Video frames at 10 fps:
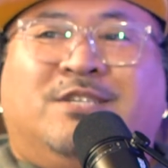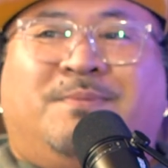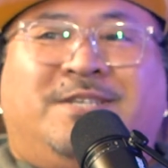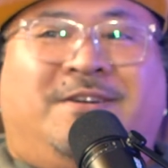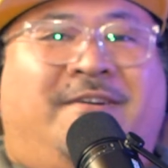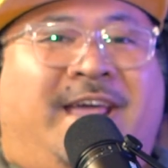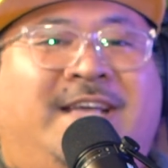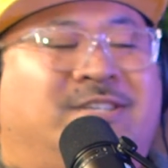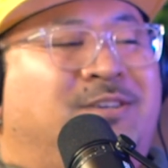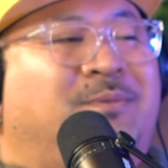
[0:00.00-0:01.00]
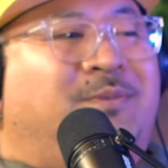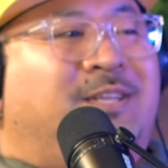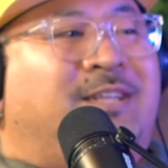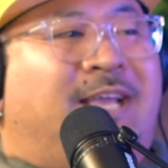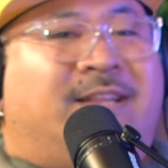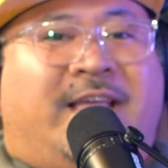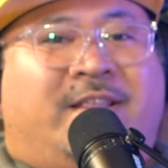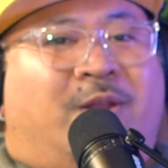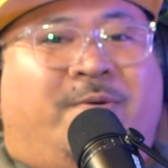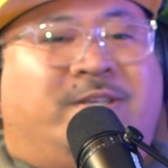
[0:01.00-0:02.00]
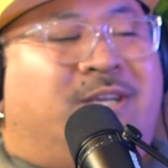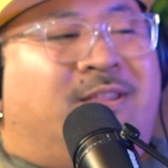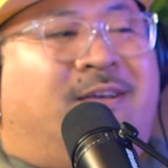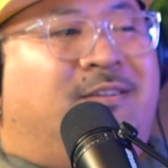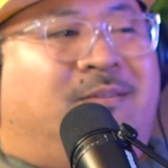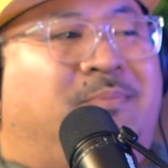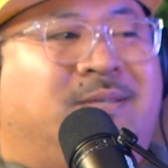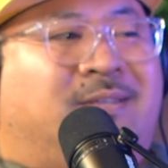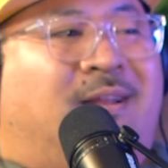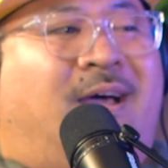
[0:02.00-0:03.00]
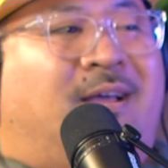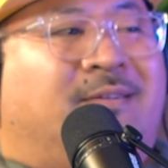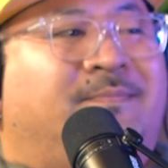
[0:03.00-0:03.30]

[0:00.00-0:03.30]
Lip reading: especially our Asian community. They throw each other under the bus a lot,